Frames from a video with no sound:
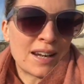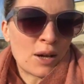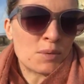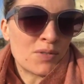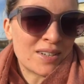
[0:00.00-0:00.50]
it
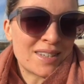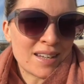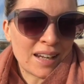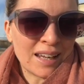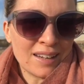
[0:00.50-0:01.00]
helps if it's
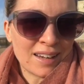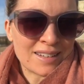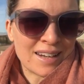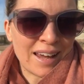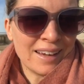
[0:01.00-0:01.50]
sunny,
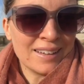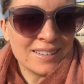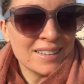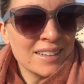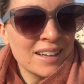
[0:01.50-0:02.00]
like today.
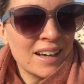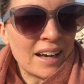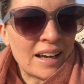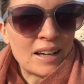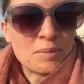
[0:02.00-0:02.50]

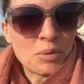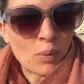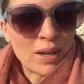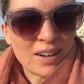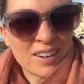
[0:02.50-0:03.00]

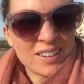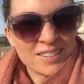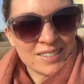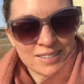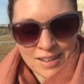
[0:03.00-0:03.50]
But we're
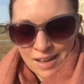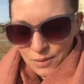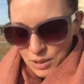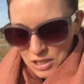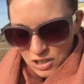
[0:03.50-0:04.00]

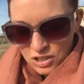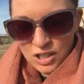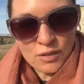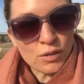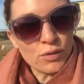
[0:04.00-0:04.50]

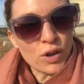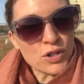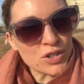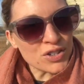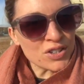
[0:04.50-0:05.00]
searching for
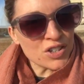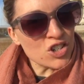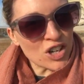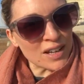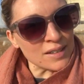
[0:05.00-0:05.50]
fossils
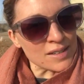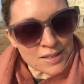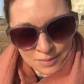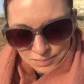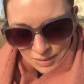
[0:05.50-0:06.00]
and
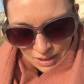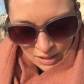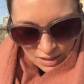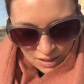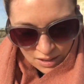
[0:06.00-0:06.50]
shells,
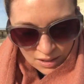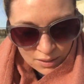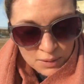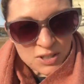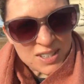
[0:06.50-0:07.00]

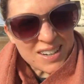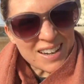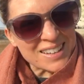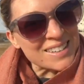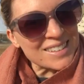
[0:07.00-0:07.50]
which is
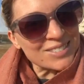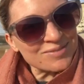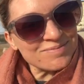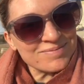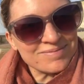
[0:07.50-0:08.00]
nice.
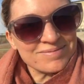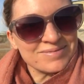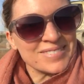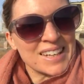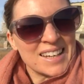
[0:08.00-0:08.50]

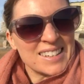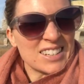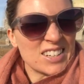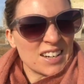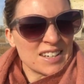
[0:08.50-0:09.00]

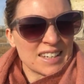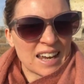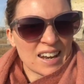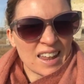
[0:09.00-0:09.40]
It's actually nice to get out